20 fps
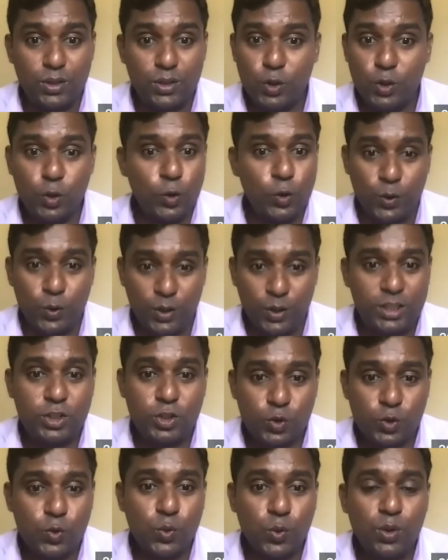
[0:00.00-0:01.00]
No, no, no,
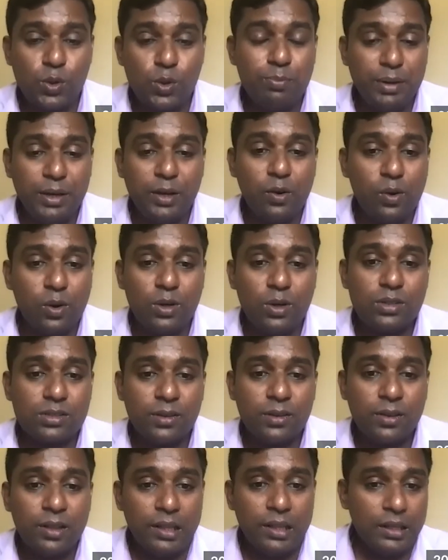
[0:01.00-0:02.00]
it's true because
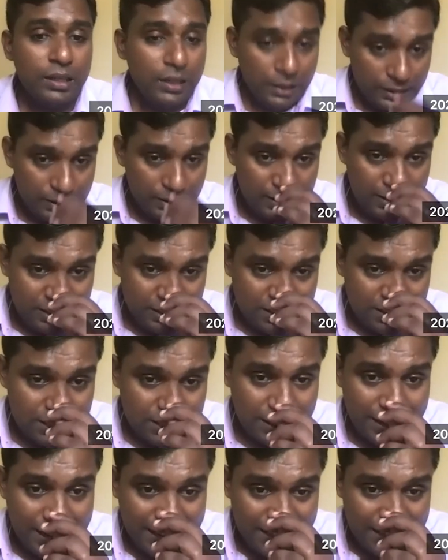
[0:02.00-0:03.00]

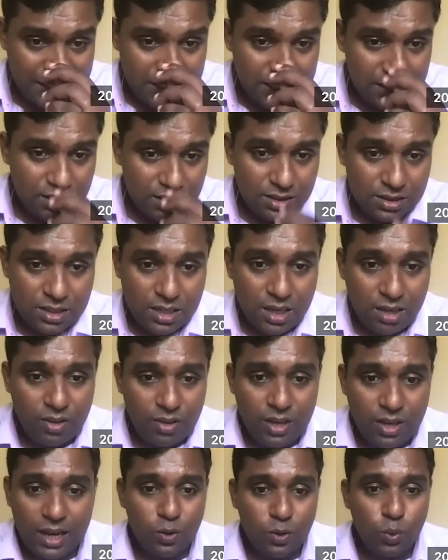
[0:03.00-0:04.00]
this HSG
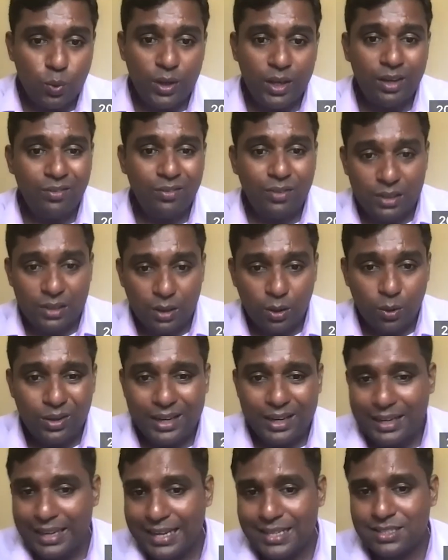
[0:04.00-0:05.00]
we are doing
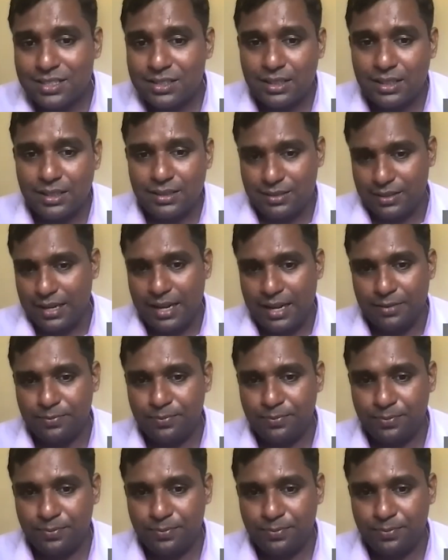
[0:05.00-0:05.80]
without any anesthesia.